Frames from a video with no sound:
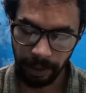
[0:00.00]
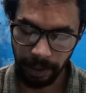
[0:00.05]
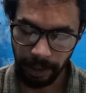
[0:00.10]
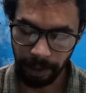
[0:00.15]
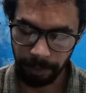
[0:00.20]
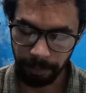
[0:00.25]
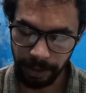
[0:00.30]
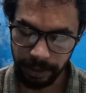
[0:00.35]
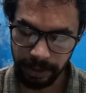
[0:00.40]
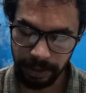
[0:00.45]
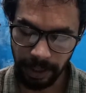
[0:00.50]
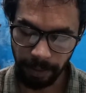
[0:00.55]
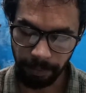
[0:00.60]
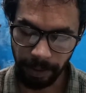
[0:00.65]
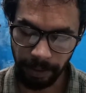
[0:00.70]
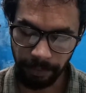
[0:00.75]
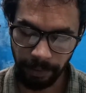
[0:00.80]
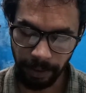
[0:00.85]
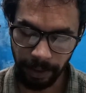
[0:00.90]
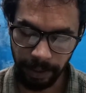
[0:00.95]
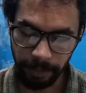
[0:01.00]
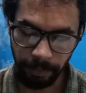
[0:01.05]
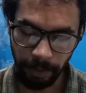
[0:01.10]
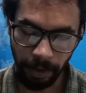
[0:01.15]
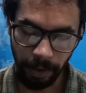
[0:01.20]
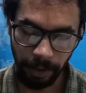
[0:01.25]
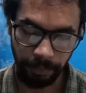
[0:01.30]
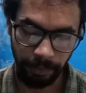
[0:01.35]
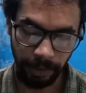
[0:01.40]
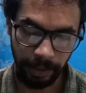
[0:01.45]
and must have been very
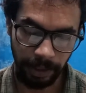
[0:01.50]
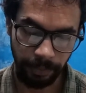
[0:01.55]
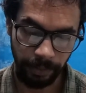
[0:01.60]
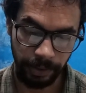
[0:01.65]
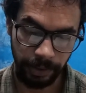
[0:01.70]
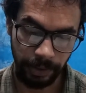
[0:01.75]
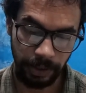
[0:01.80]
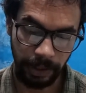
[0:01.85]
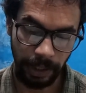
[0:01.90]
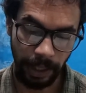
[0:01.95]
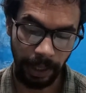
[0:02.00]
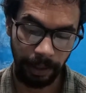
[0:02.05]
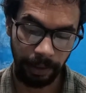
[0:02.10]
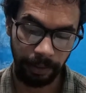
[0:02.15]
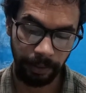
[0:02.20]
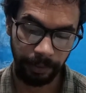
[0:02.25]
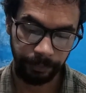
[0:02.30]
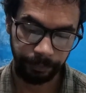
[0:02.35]
blond when he was a child.